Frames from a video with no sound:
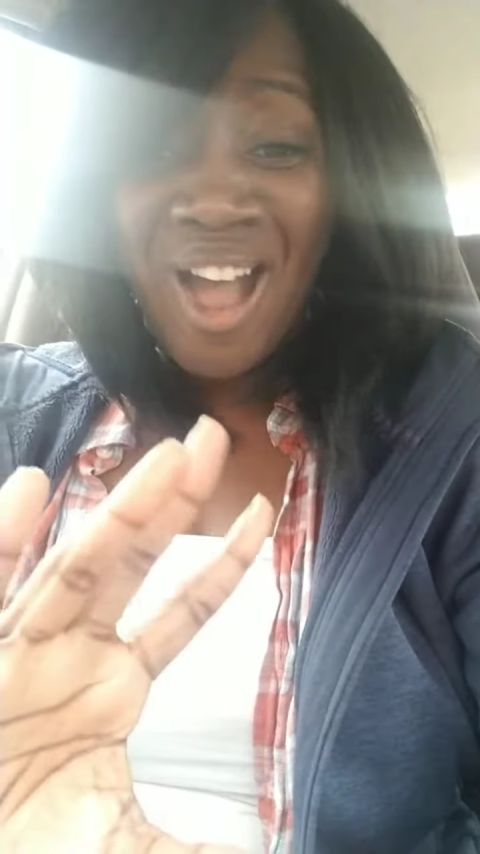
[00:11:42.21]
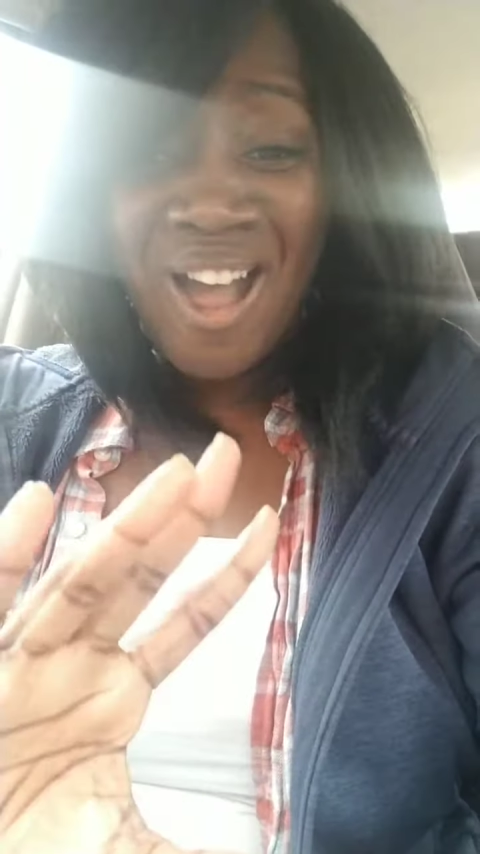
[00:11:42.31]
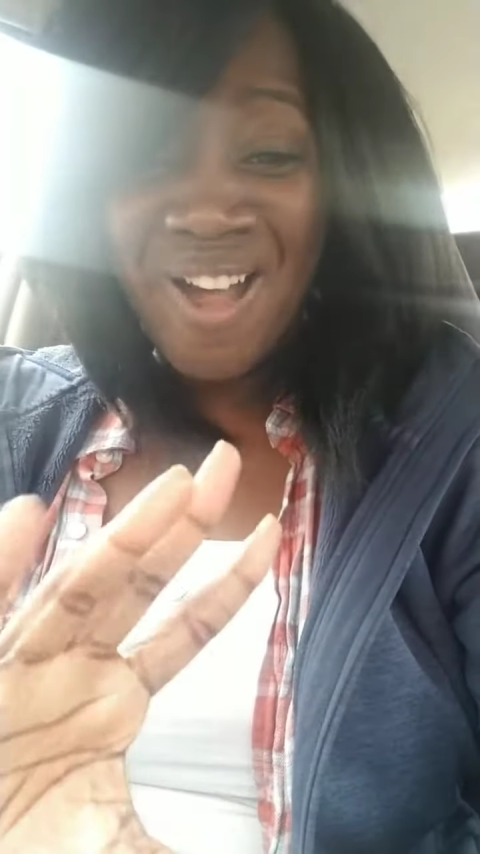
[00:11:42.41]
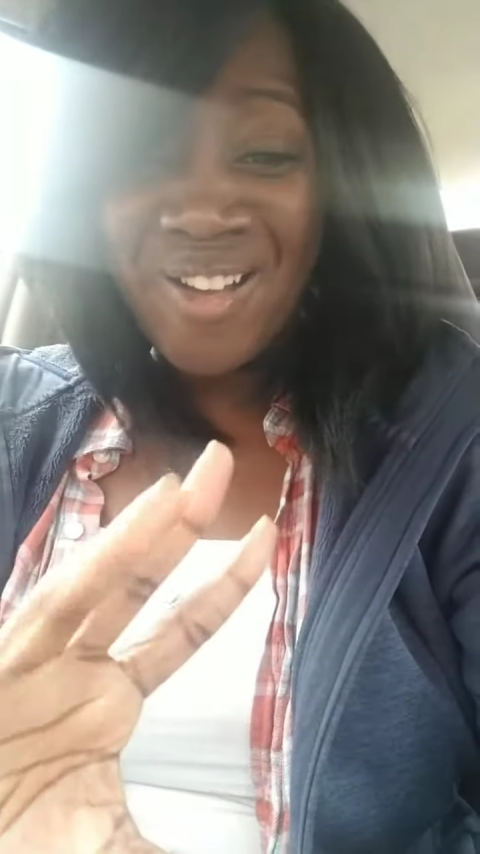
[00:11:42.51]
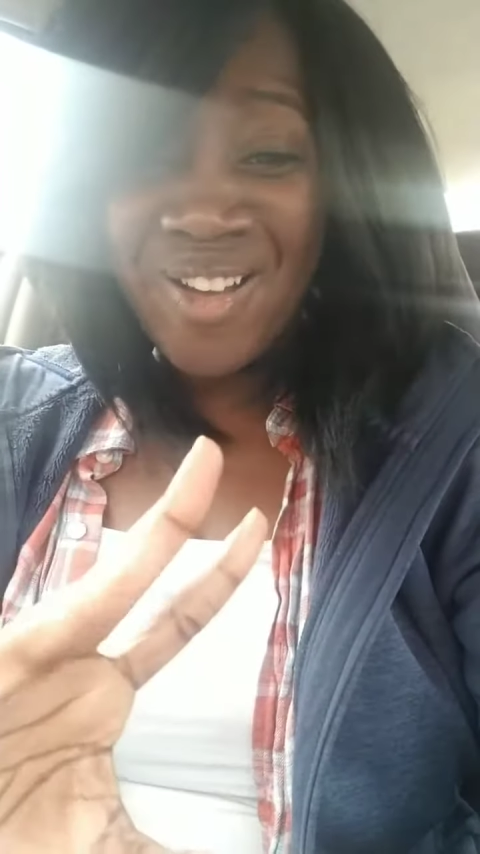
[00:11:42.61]

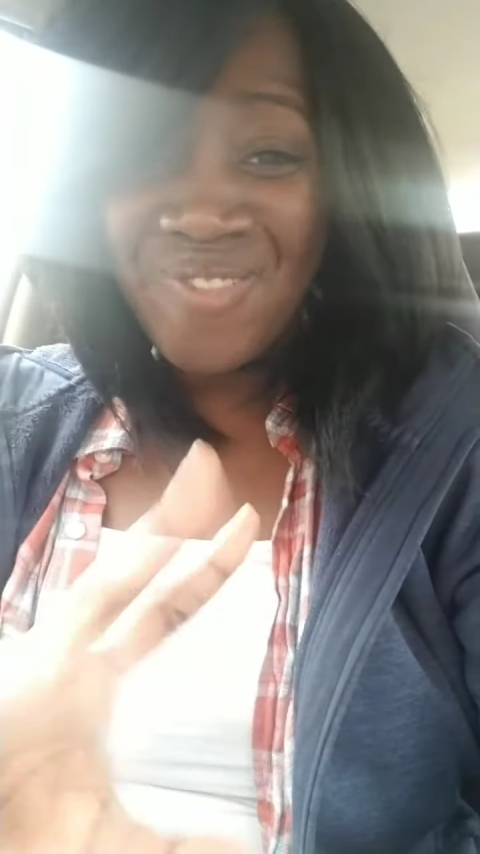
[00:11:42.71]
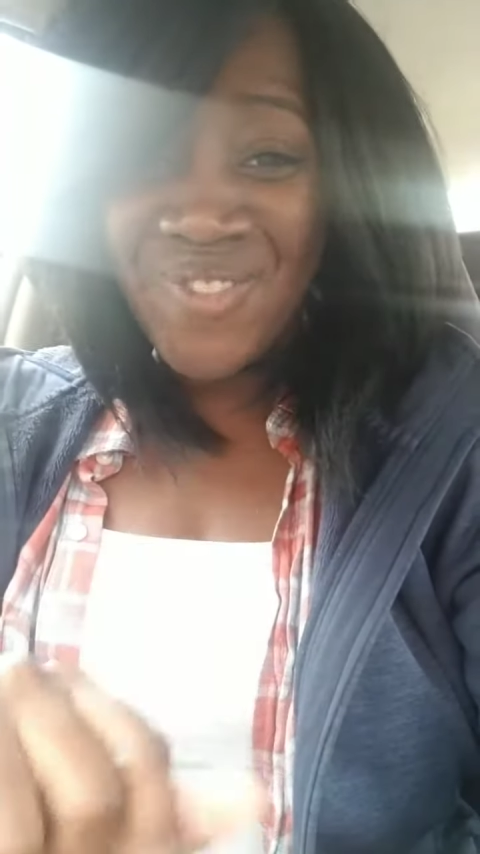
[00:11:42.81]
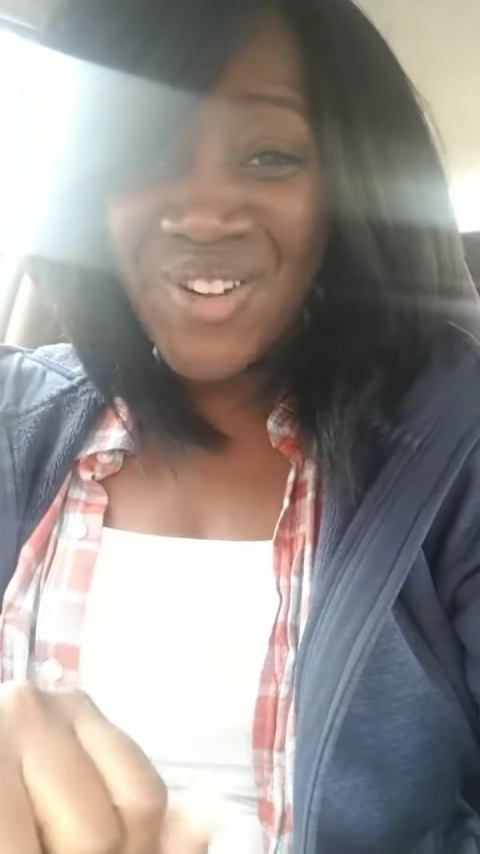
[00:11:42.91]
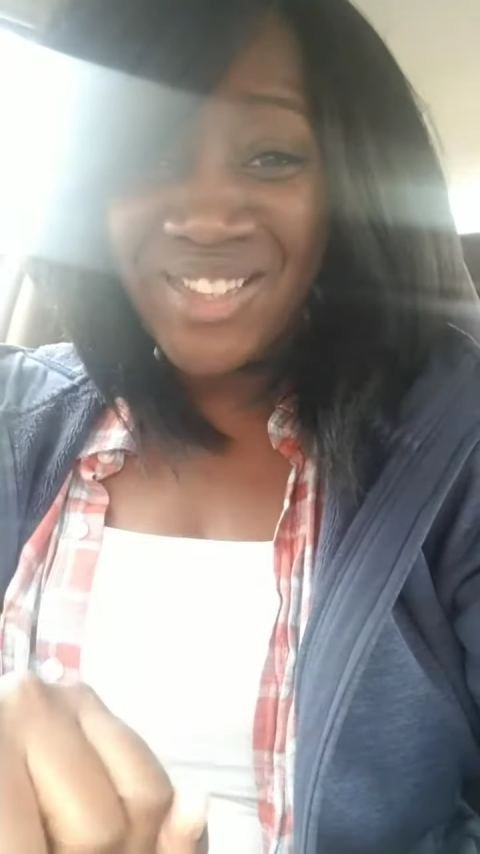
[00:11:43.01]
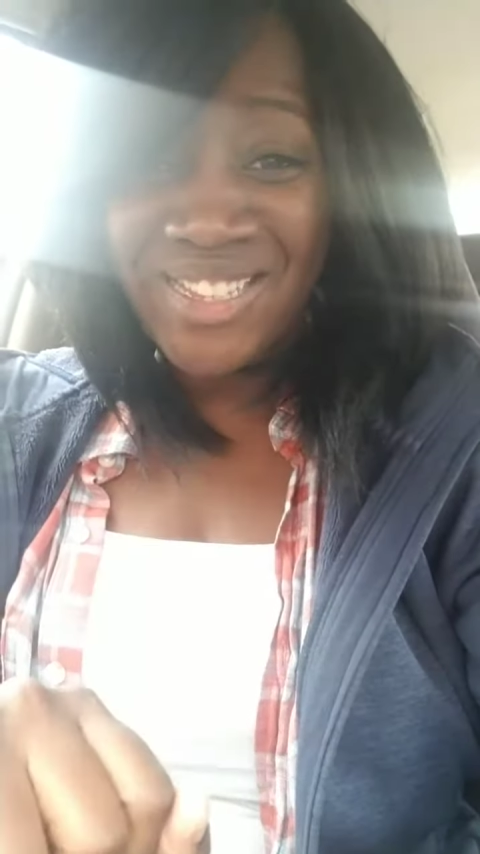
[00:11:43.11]
oh good
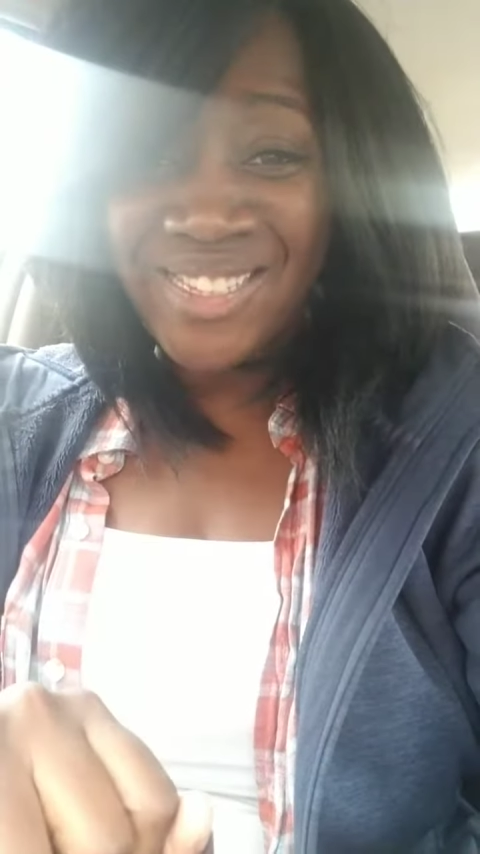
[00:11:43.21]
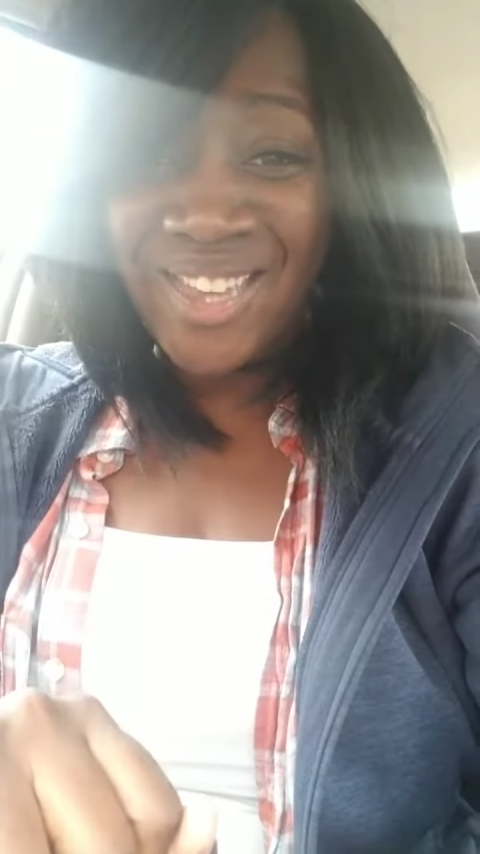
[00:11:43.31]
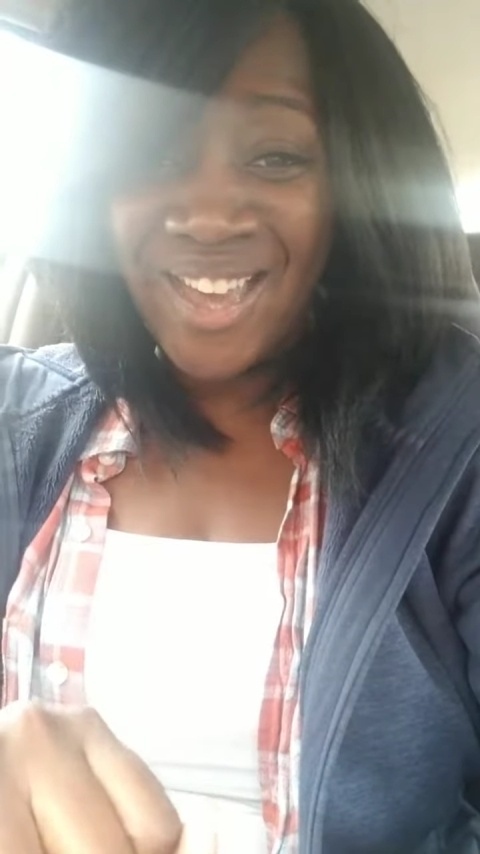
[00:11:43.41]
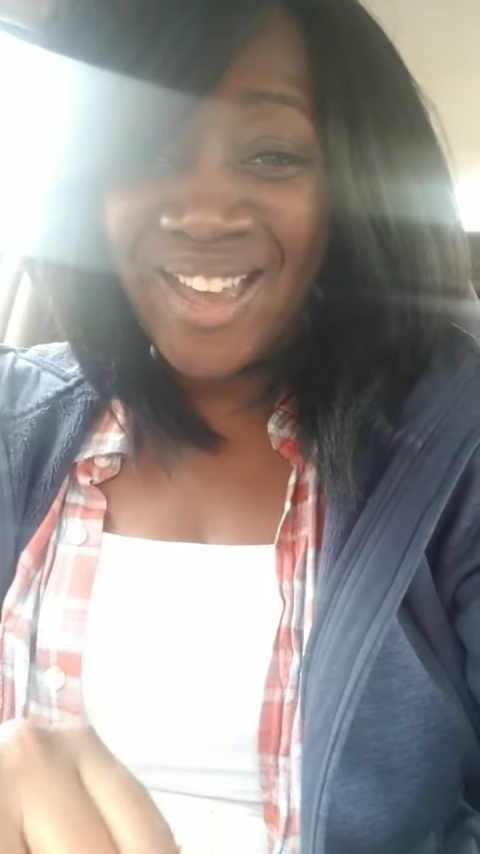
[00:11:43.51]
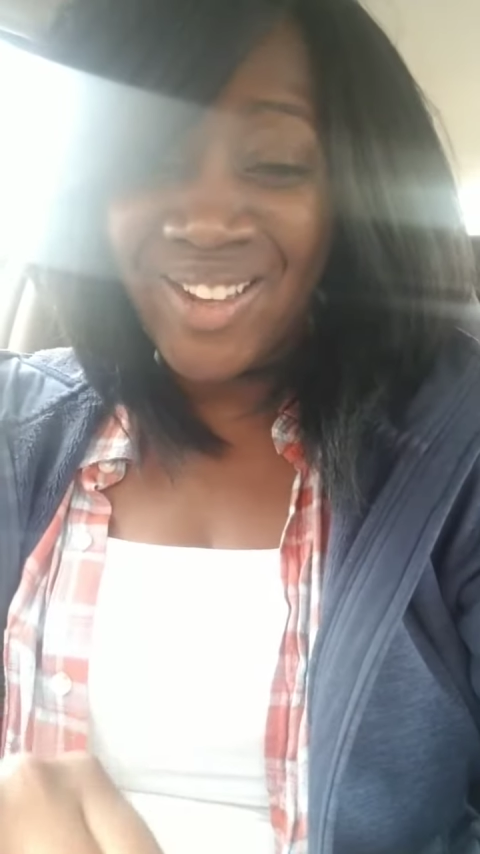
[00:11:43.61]
morning
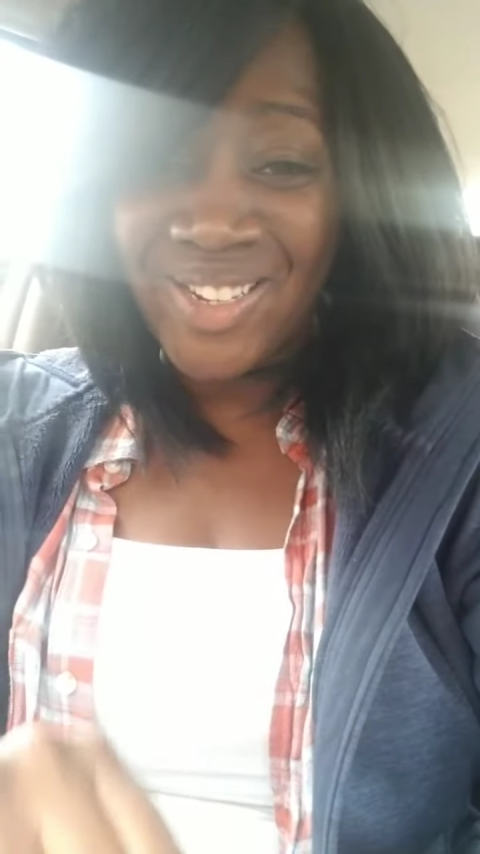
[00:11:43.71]
scott